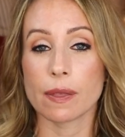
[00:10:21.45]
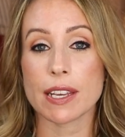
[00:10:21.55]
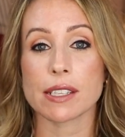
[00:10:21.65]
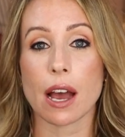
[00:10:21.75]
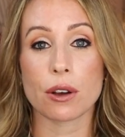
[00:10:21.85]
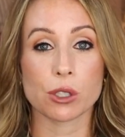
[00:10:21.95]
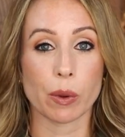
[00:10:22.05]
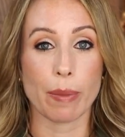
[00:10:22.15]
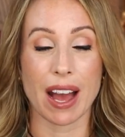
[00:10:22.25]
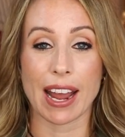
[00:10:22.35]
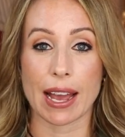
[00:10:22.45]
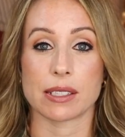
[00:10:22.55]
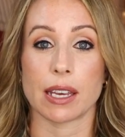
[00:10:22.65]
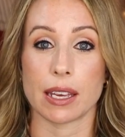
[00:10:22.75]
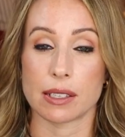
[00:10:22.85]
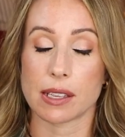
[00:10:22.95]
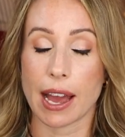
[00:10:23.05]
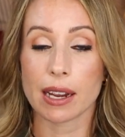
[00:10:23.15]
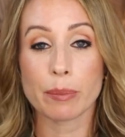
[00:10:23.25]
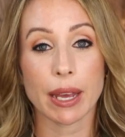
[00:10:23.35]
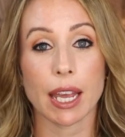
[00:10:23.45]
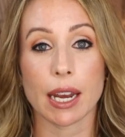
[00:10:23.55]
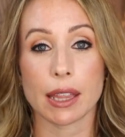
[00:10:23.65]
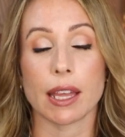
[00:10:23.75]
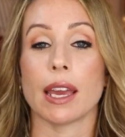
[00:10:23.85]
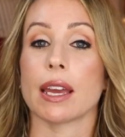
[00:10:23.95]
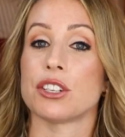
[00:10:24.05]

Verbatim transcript: This house we bought as is. I didn't pick anything.